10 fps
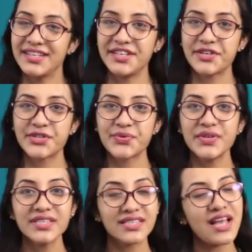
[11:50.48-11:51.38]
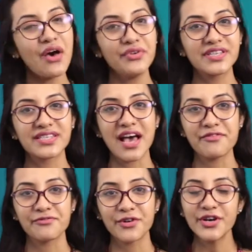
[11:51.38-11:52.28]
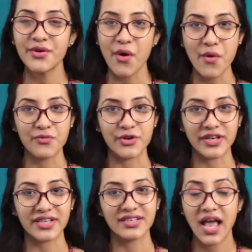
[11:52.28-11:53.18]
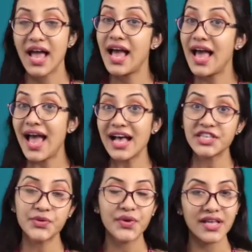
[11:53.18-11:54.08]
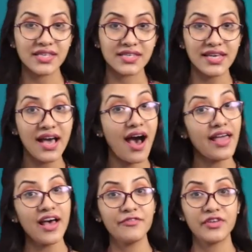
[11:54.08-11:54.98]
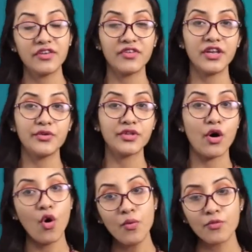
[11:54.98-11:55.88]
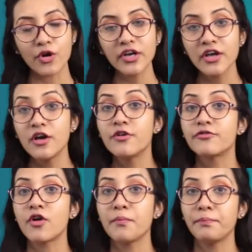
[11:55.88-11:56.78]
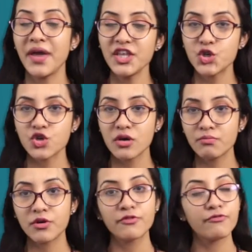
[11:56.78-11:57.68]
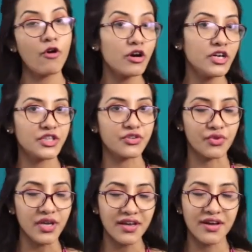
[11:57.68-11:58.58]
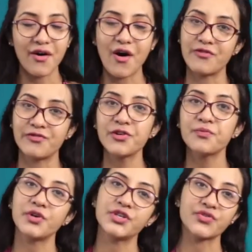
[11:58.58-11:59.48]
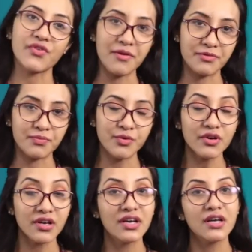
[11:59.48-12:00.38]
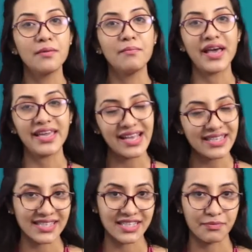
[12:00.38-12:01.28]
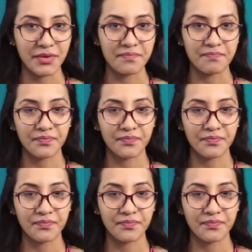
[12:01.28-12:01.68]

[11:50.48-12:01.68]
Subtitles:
Dear students, now it's time for homework. As you can see, I have given you the homework from page number 43 of your prescribed book by NCTP.